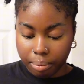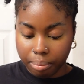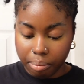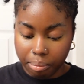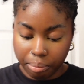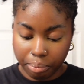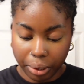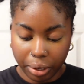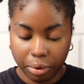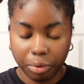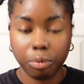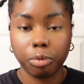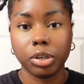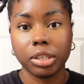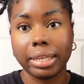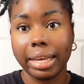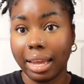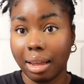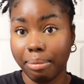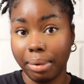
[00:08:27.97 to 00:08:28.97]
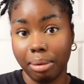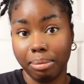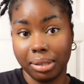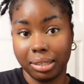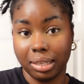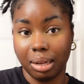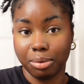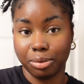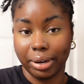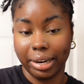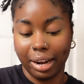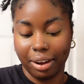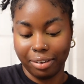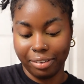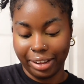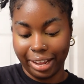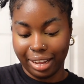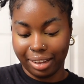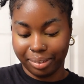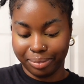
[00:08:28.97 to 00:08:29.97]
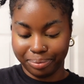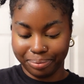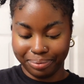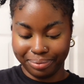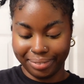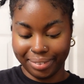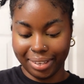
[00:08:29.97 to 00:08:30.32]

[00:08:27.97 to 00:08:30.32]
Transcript: But we're taking baby steps right now, okay?